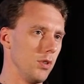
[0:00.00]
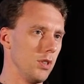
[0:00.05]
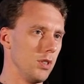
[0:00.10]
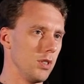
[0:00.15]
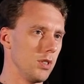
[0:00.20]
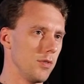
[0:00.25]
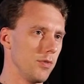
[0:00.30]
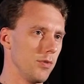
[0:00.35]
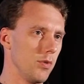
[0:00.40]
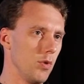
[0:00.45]

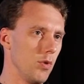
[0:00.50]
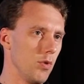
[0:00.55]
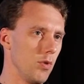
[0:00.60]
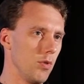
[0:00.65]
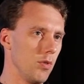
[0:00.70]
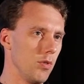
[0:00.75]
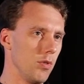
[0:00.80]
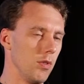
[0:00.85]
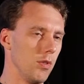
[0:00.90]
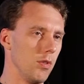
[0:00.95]
is
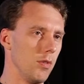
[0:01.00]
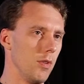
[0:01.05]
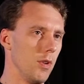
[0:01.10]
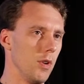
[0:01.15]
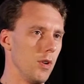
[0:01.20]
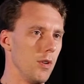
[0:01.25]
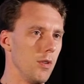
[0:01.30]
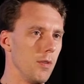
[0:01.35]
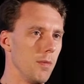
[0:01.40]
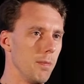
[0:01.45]
for
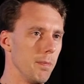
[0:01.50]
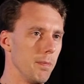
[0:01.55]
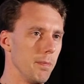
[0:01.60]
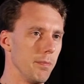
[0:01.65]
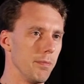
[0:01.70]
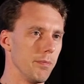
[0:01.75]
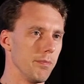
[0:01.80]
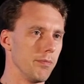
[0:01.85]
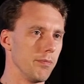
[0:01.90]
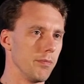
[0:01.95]

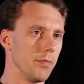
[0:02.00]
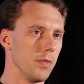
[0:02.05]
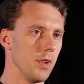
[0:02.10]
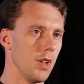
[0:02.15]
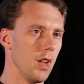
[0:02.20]
um,